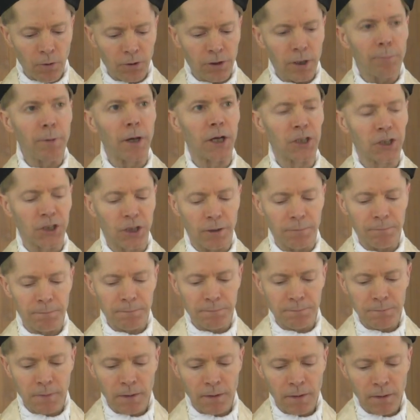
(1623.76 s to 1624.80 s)
with the bishop
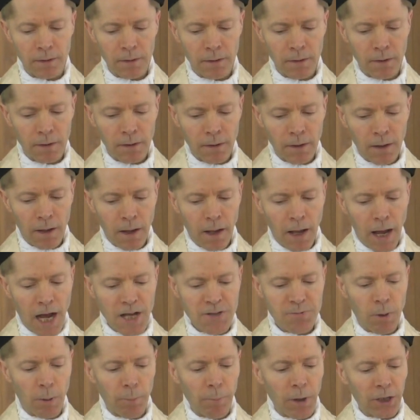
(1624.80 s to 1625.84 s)

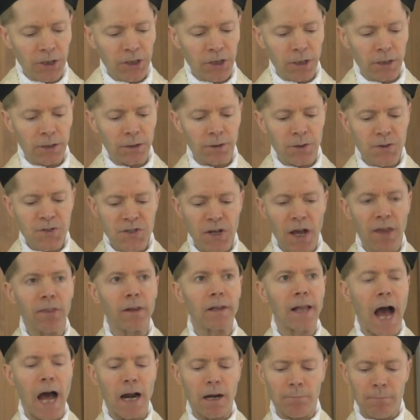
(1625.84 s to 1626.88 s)
has permission to say the
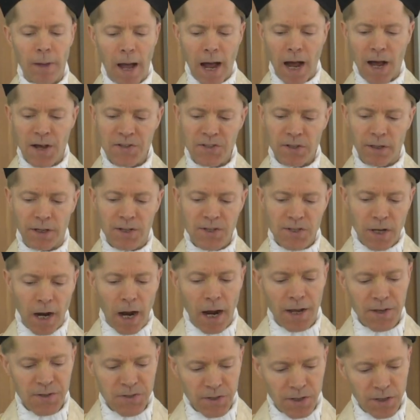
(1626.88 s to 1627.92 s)
Latin Mass in his
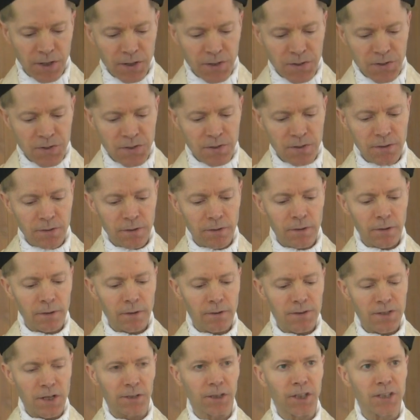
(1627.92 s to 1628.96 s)
diocese,
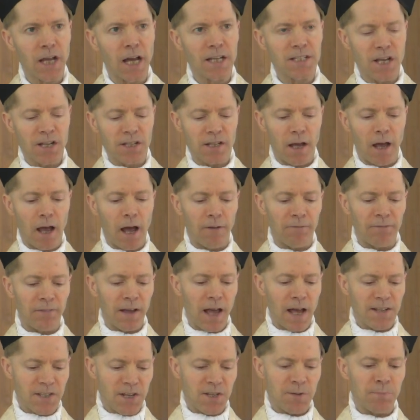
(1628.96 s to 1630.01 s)
such as
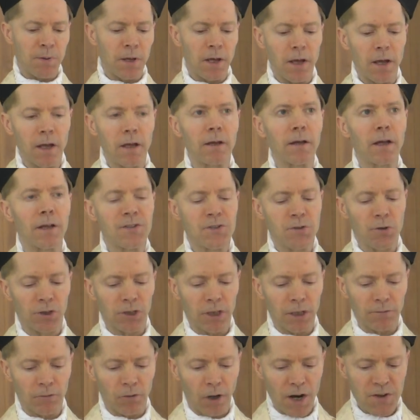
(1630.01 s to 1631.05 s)
SSP,
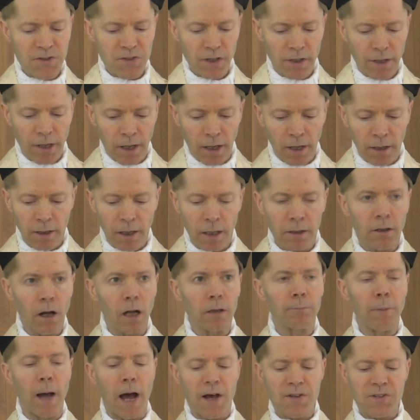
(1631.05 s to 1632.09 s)
Institution of Christ the King,
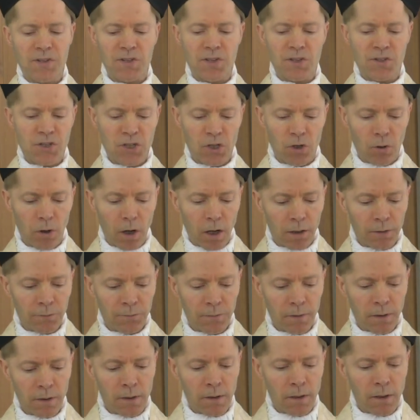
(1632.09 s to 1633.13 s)
Indult Masses, and so
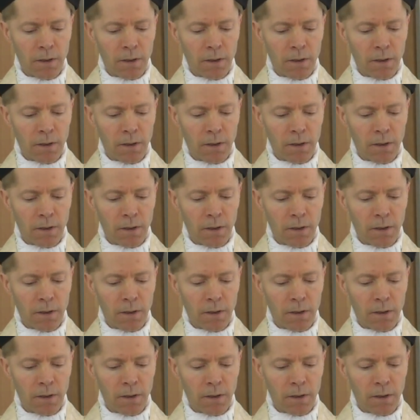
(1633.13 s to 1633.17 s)
on.